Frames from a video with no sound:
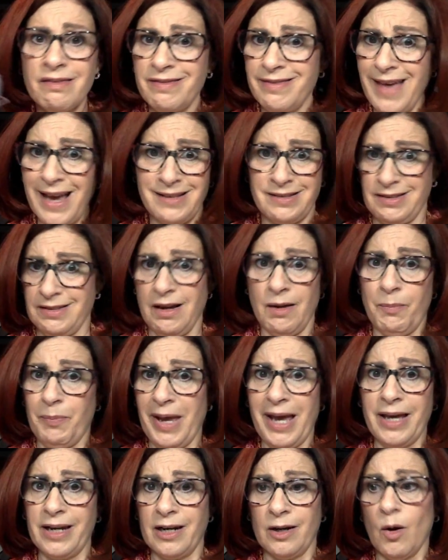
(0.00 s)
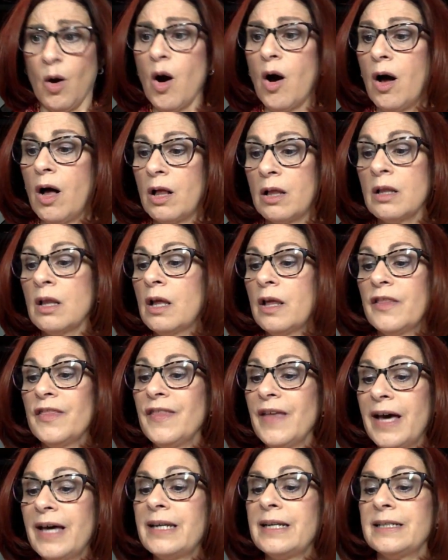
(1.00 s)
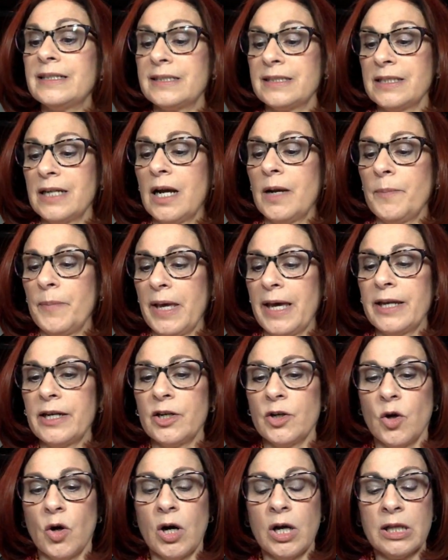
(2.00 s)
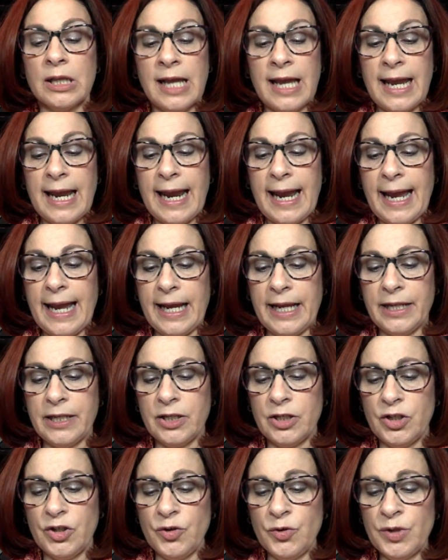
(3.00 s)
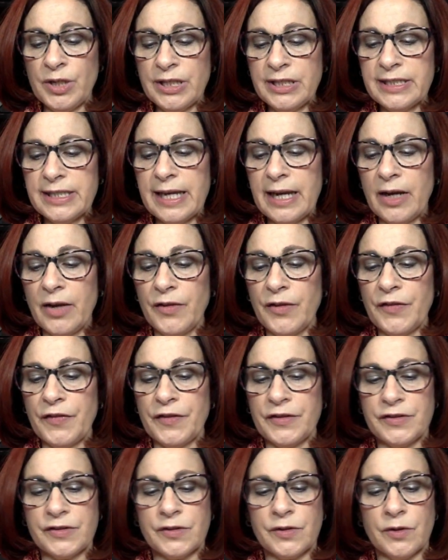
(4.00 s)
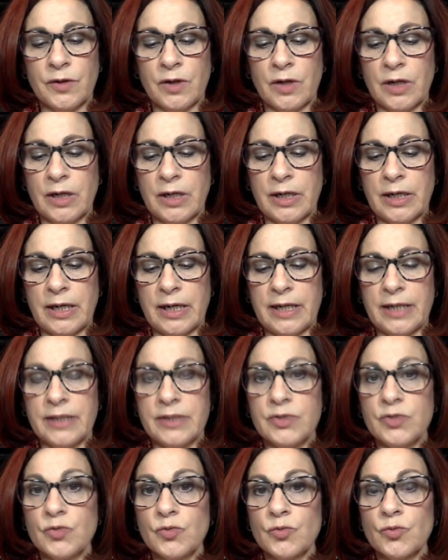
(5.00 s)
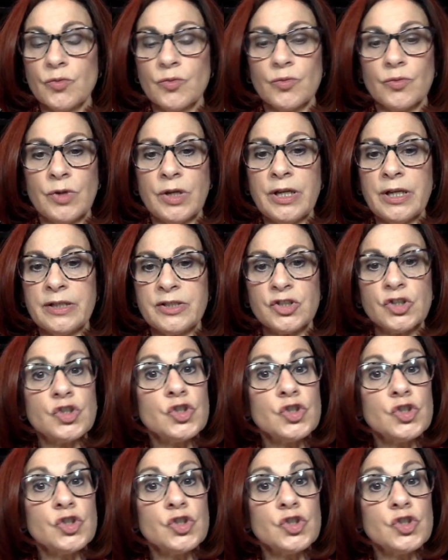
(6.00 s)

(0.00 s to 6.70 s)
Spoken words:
that's not bad at all. That is not bad at all. And you can tell that this yarn it's